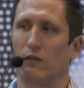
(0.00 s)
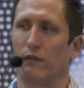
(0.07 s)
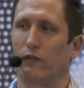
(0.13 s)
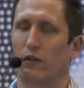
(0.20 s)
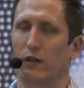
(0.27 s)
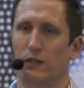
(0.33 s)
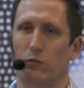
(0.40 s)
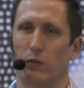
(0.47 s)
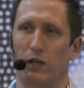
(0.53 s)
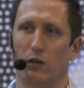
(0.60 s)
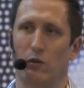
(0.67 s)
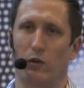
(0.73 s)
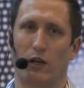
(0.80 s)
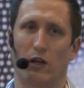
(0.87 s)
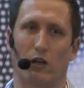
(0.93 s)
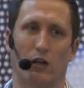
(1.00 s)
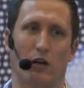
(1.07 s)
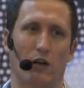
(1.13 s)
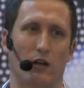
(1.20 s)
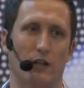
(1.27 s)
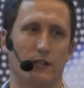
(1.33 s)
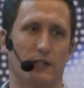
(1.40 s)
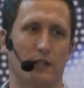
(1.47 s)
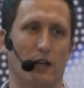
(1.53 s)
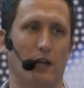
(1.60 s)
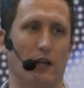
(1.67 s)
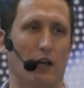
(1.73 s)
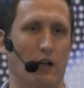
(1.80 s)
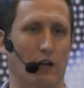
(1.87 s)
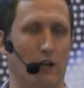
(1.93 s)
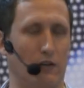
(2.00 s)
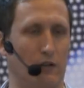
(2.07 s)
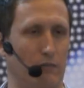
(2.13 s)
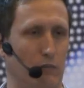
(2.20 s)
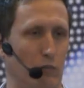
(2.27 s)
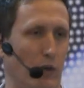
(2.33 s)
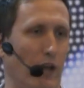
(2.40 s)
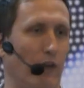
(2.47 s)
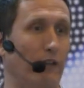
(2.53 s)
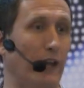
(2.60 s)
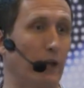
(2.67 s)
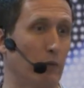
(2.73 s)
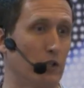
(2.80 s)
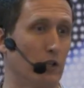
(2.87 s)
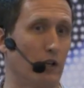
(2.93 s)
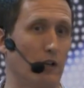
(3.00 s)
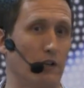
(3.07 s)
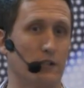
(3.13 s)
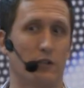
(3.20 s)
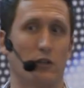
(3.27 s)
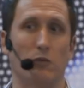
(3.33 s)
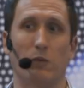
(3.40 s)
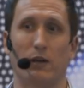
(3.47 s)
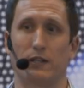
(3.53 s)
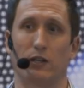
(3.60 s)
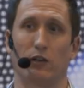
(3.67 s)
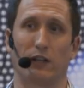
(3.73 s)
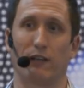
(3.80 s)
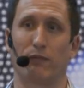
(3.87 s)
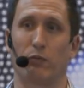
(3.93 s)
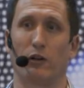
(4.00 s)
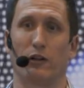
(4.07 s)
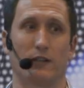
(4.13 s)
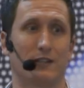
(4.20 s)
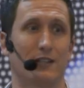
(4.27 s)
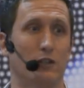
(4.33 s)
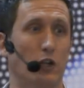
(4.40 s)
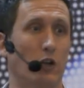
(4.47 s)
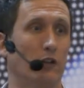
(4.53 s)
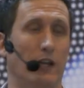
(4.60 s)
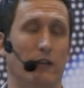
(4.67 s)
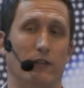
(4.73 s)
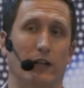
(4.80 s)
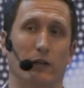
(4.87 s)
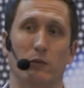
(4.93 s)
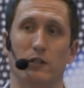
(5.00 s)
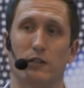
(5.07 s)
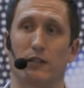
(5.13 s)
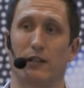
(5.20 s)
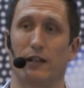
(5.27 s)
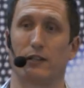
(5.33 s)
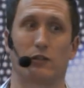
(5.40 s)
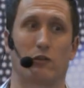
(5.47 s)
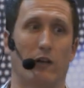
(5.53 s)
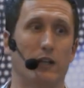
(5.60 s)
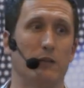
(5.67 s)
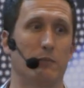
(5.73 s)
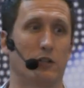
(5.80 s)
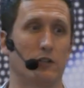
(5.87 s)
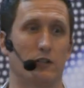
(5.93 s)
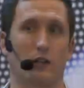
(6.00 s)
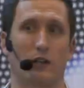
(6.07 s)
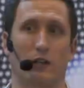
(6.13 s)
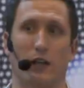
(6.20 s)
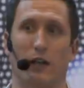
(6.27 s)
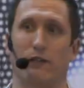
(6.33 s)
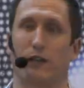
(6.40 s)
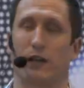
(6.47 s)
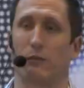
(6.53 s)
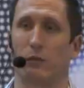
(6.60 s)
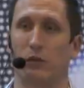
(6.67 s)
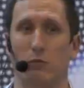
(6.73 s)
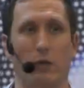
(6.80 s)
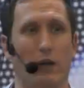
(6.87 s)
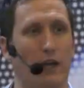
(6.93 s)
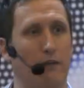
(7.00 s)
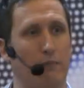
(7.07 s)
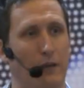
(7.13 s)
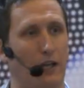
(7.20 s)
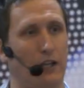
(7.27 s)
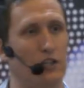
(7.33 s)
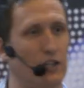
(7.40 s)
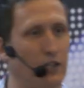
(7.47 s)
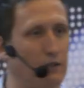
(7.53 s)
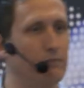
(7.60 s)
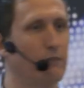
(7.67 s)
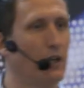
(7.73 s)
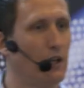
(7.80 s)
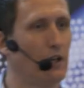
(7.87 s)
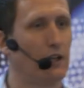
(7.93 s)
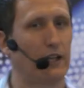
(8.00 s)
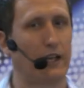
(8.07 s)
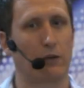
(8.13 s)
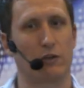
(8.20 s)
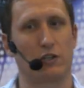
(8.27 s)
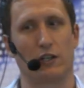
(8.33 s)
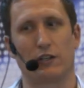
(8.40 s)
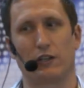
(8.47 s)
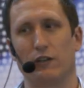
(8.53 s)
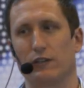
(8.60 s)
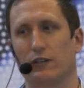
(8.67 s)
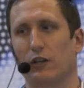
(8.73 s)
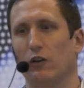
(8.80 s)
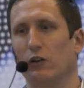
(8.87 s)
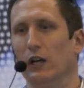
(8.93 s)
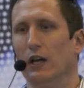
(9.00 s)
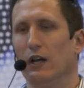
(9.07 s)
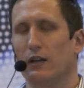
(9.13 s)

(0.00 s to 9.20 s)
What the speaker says: for us, in our cards, we have language on ours. So you might sell gift products that don't have language, so that's great because you don't have that. But you might have packaging language issues. So